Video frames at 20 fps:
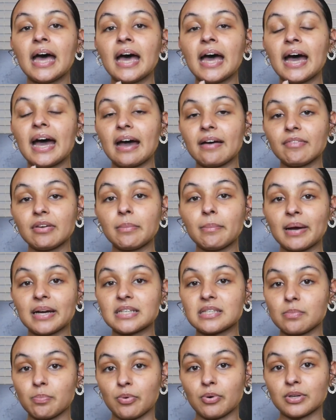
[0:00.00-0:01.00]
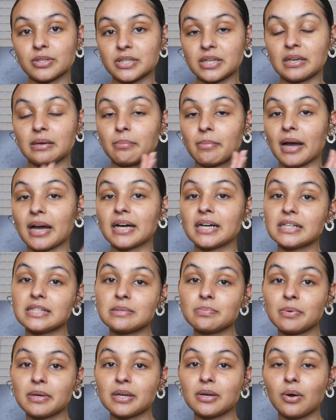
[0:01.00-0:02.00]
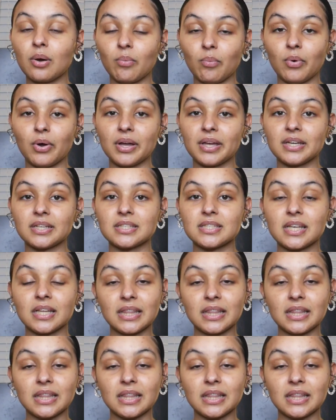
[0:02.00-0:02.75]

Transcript: having my support team, my husband, one to